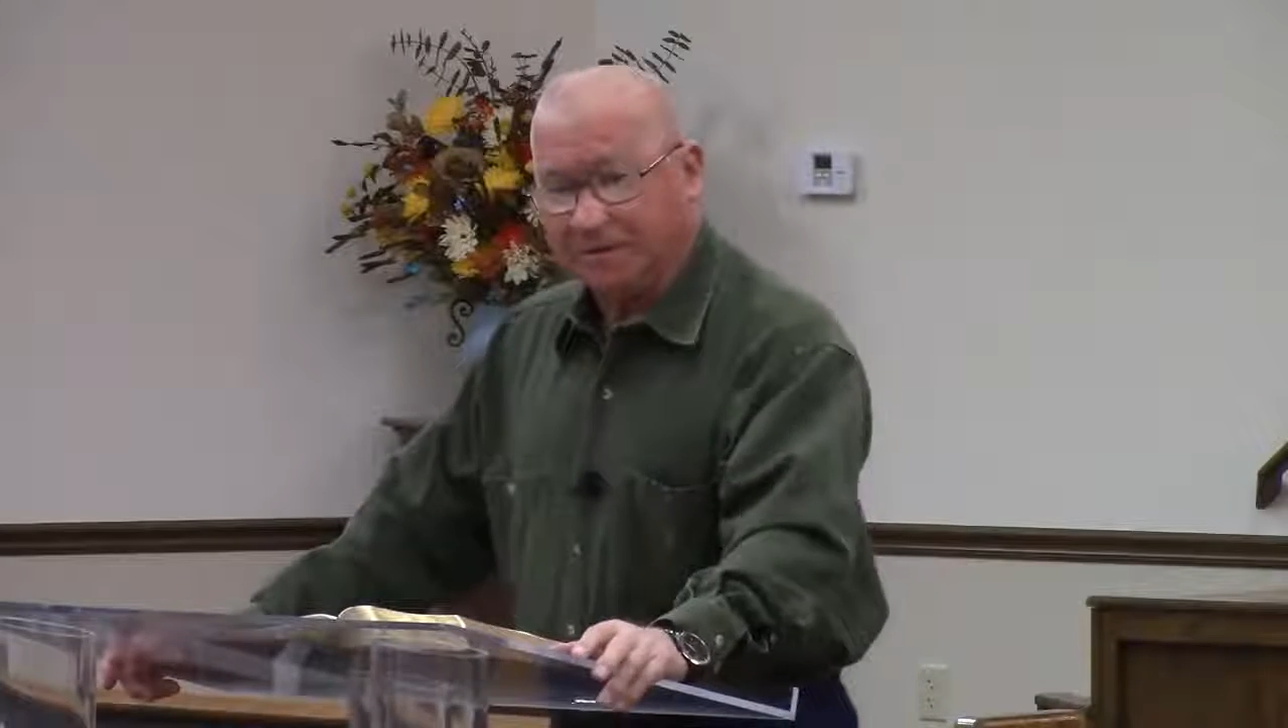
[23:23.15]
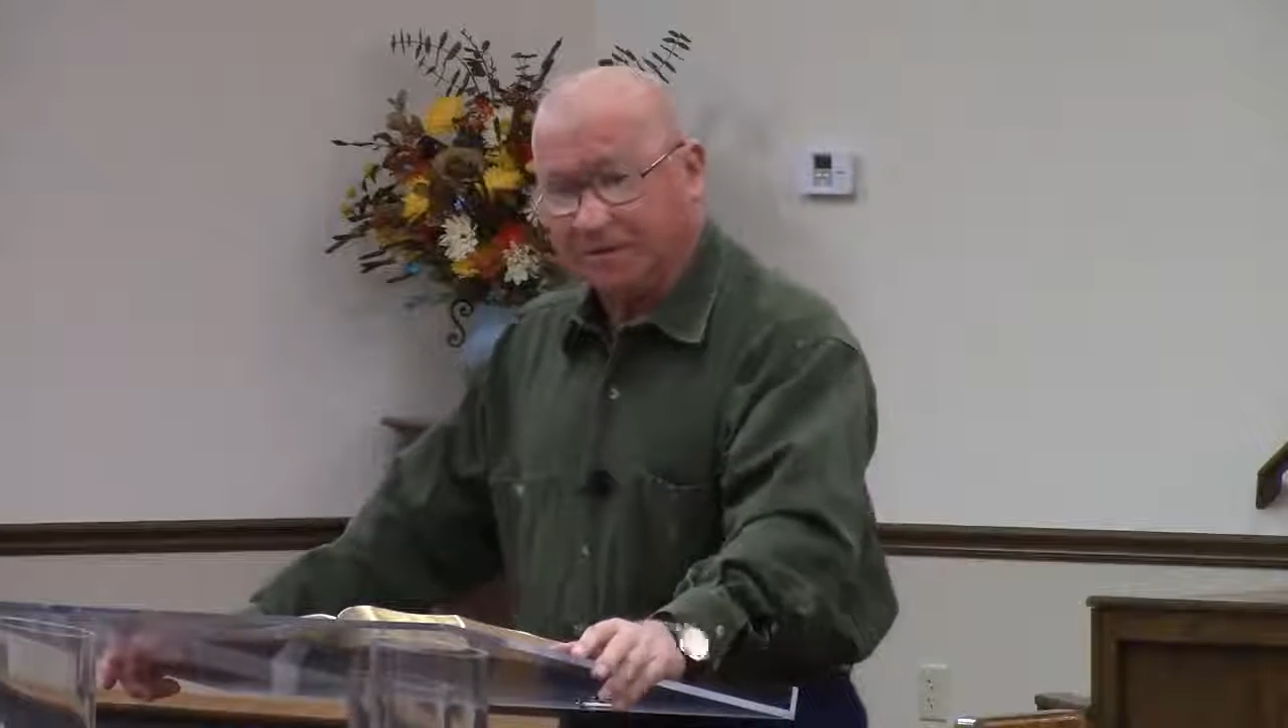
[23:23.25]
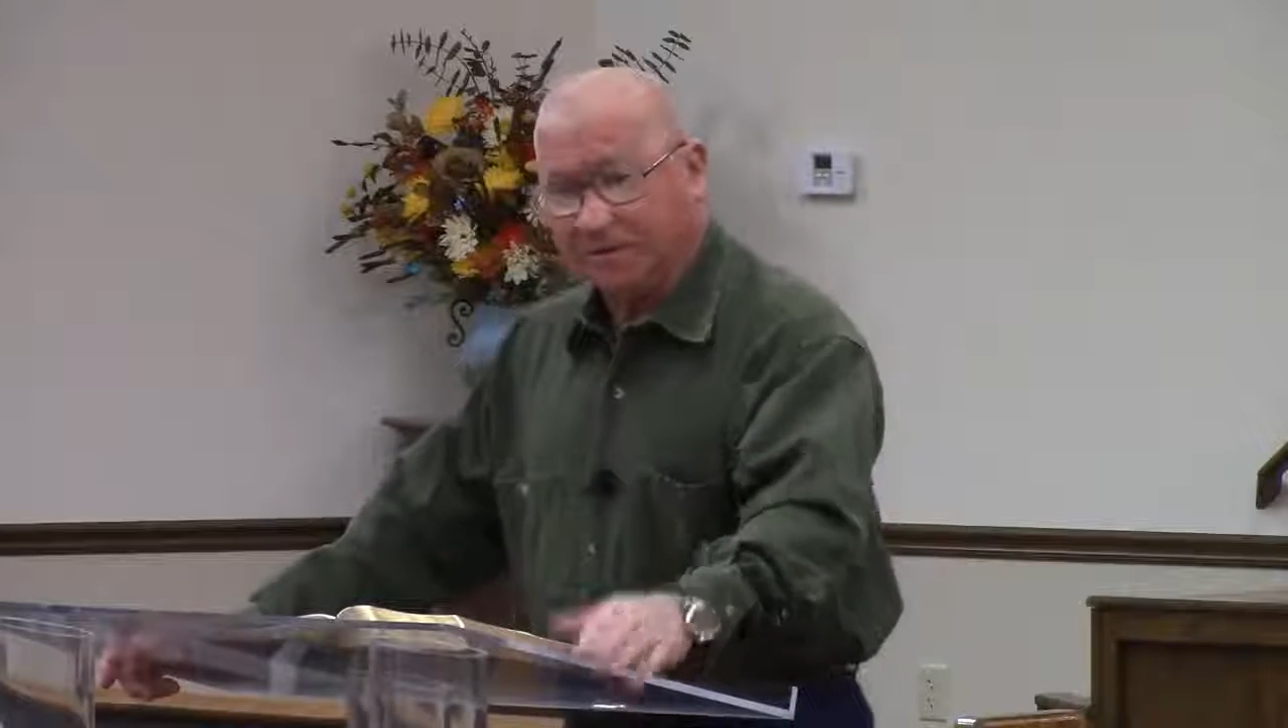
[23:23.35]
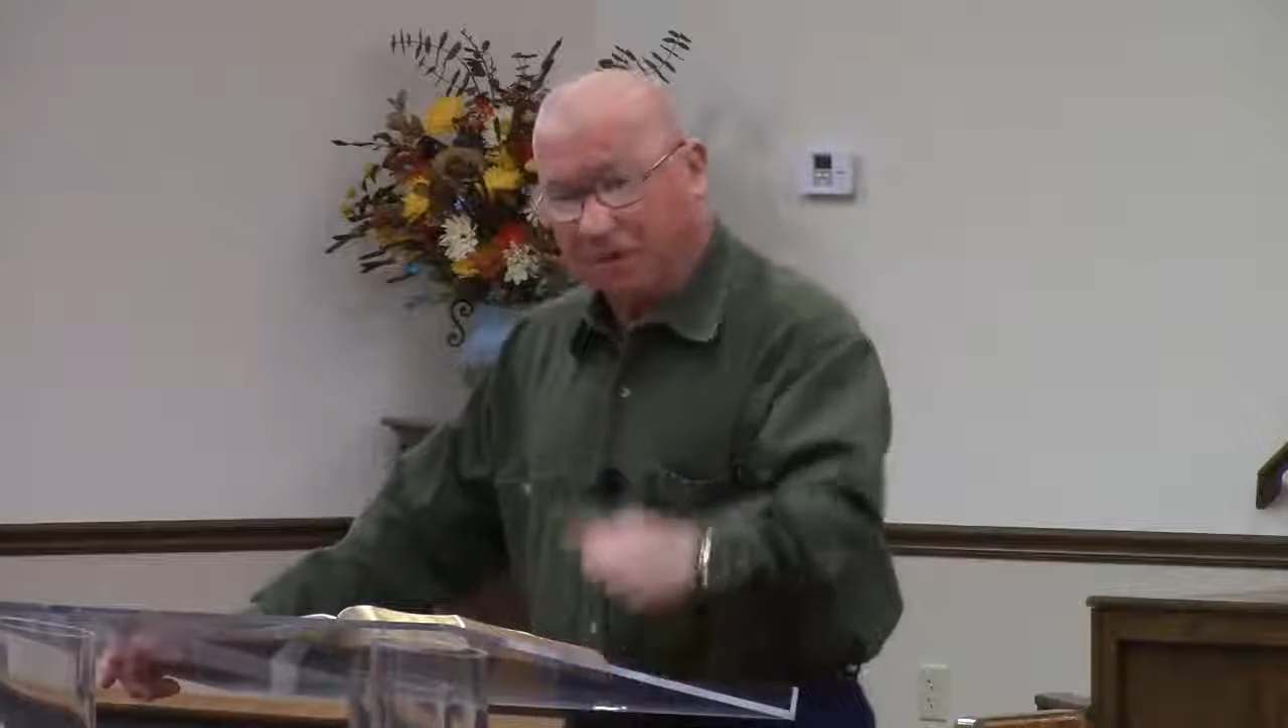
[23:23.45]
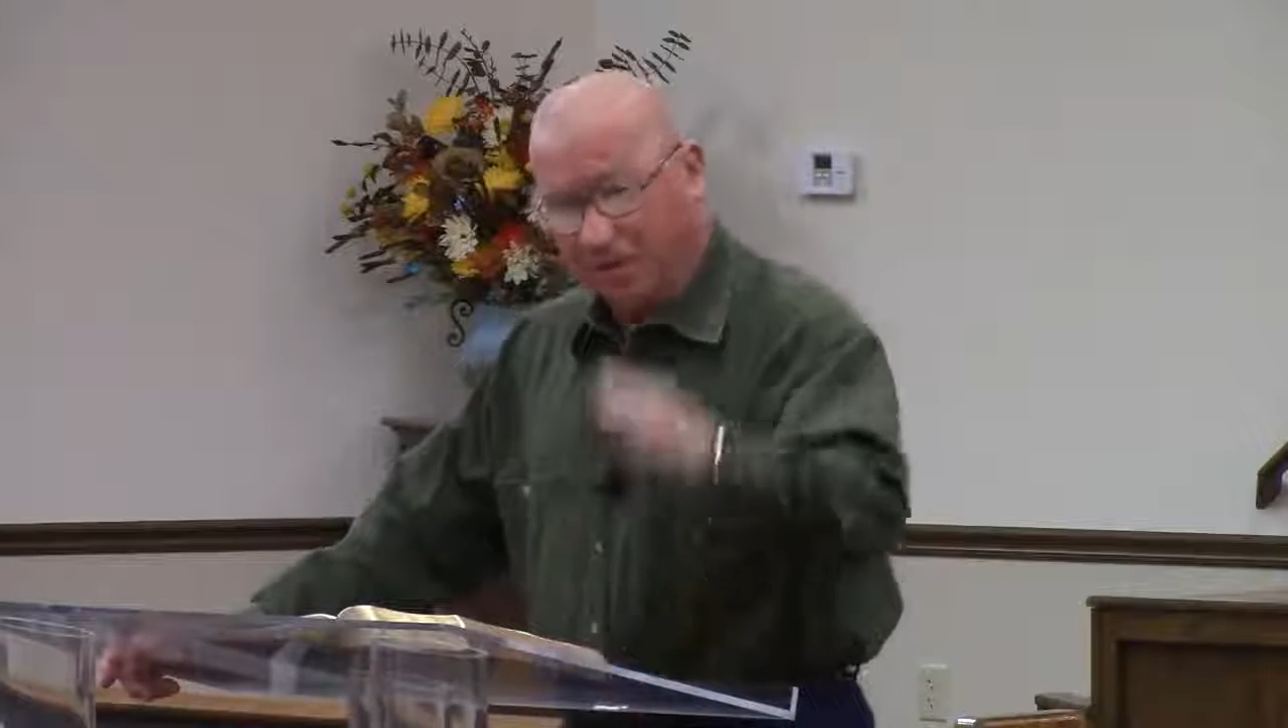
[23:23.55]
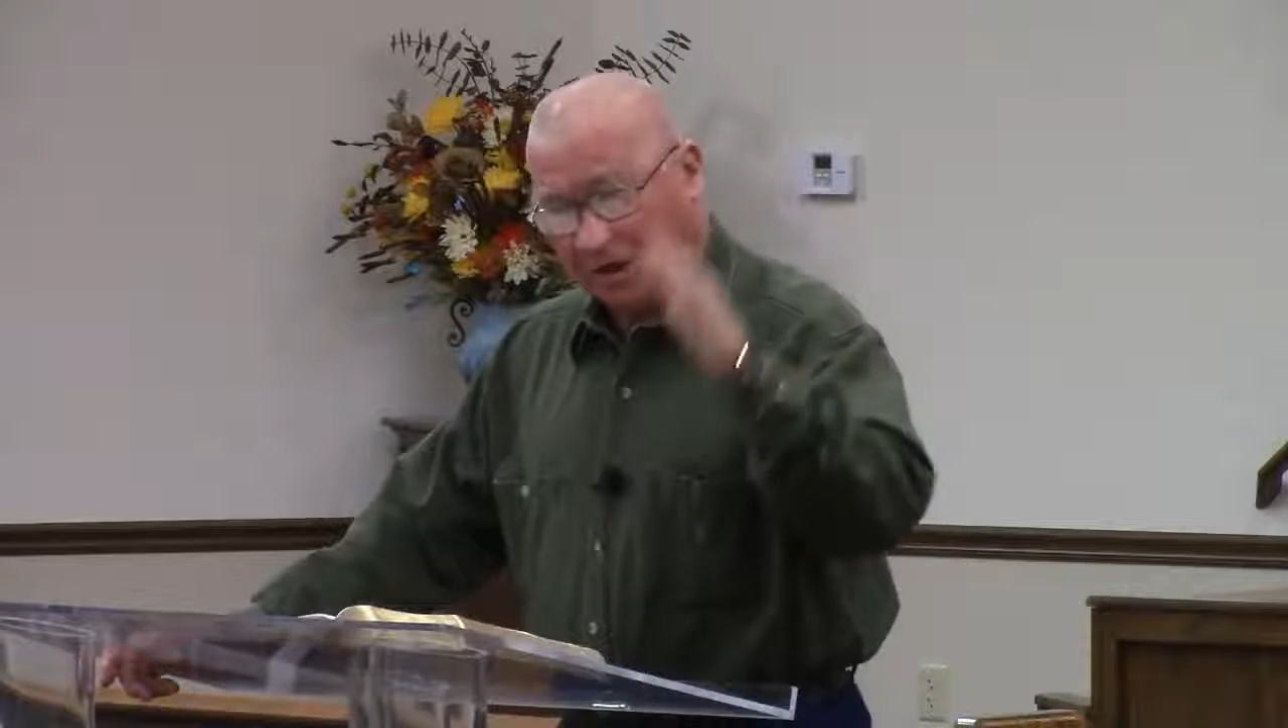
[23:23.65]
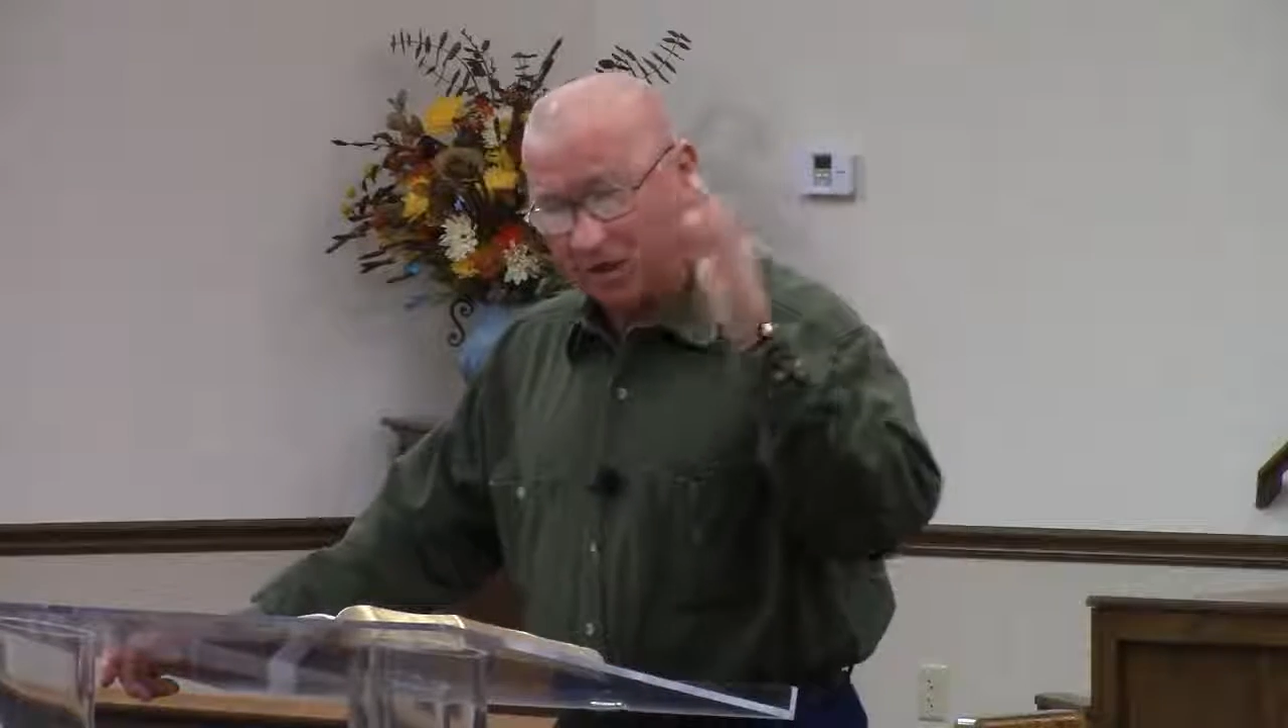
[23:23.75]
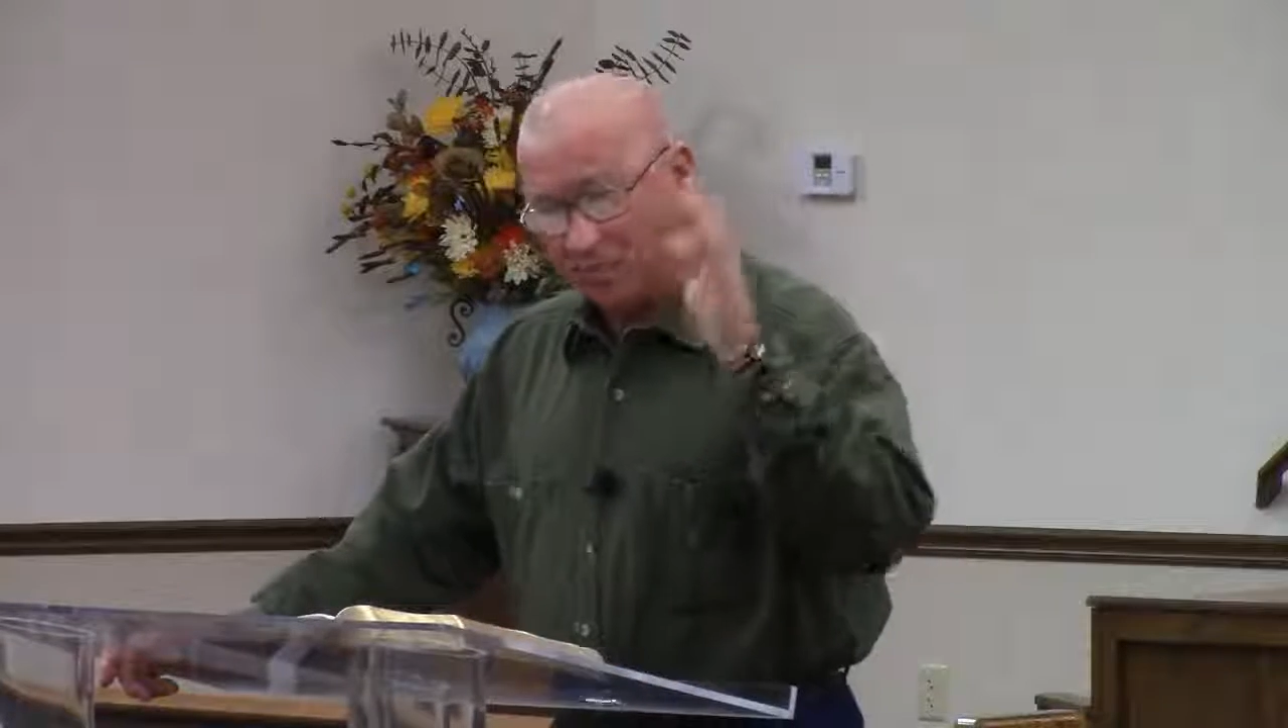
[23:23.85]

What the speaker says: to look at